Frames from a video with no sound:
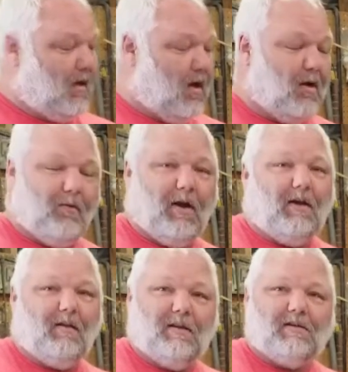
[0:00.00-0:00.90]
Upgraded
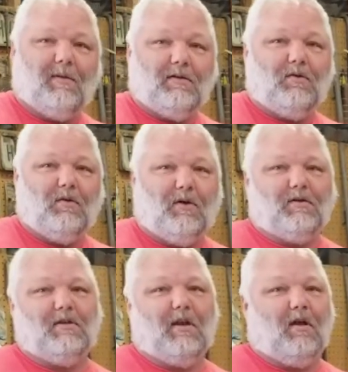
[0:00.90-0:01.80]
to this about 2
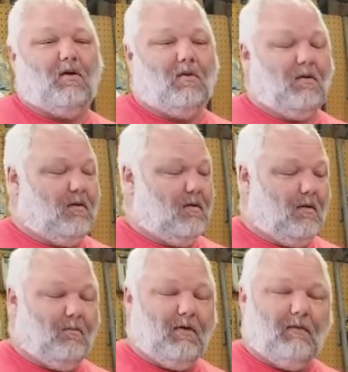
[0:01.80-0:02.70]
years ago.
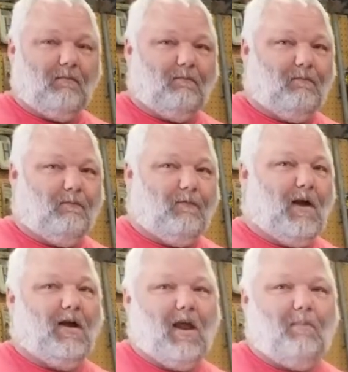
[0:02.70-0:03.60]
Been
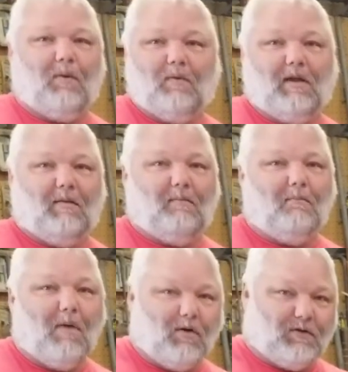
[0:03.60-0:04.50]
very happy with it
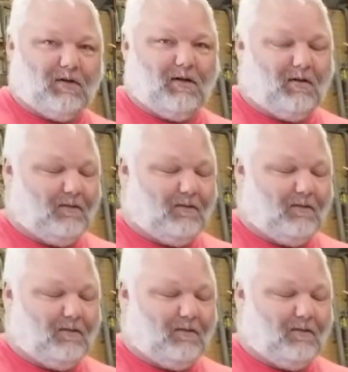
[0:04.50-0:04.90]
mostly.